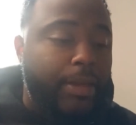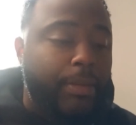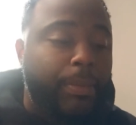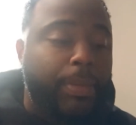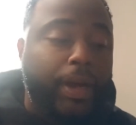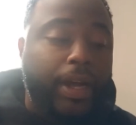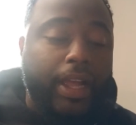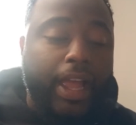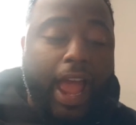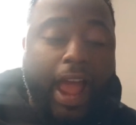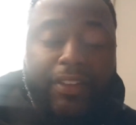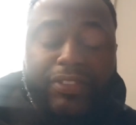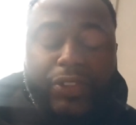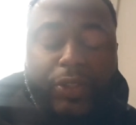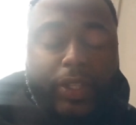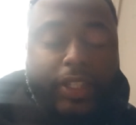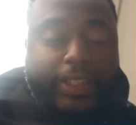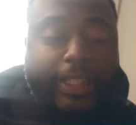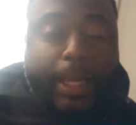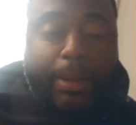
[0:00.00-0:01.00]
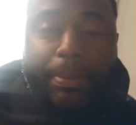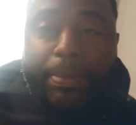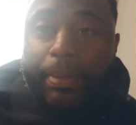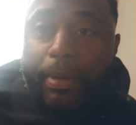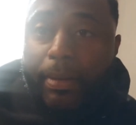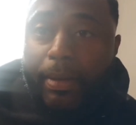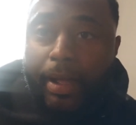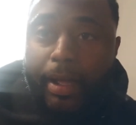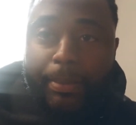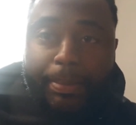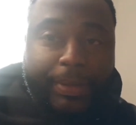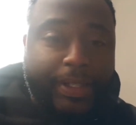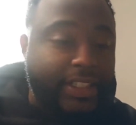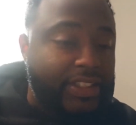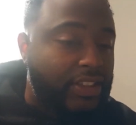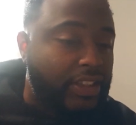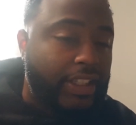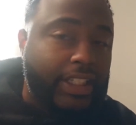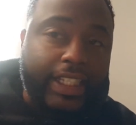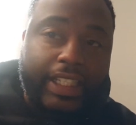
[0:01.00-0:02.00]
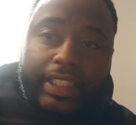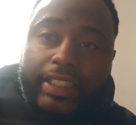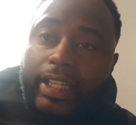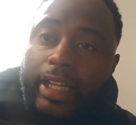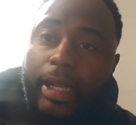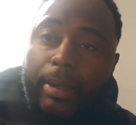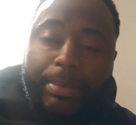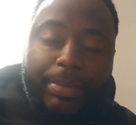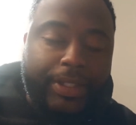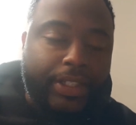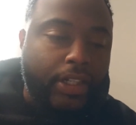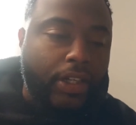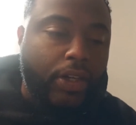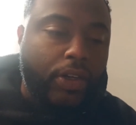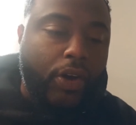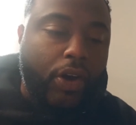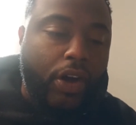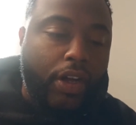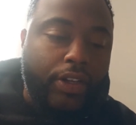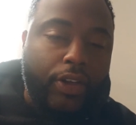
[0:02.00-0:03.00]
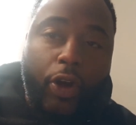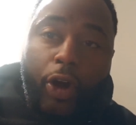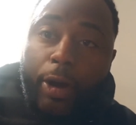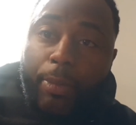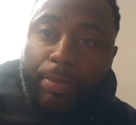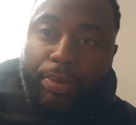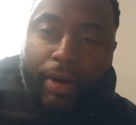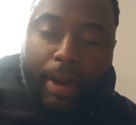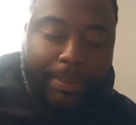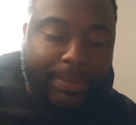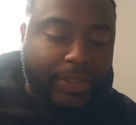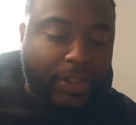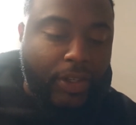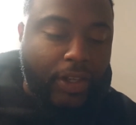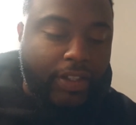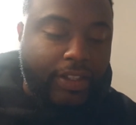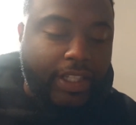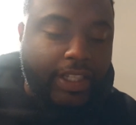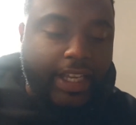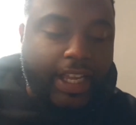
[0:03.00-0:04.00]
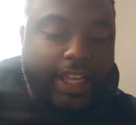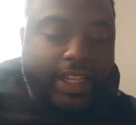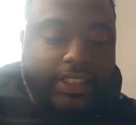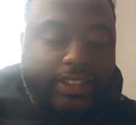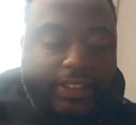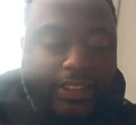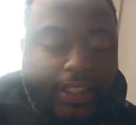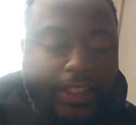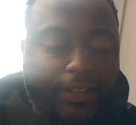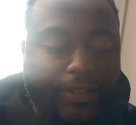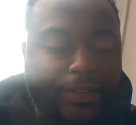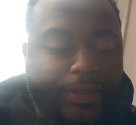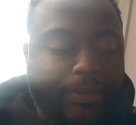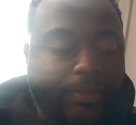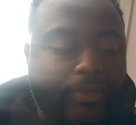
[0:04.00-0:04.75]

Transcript: But after you get that piece cleaned up, and all prepped and all that kind of stuff,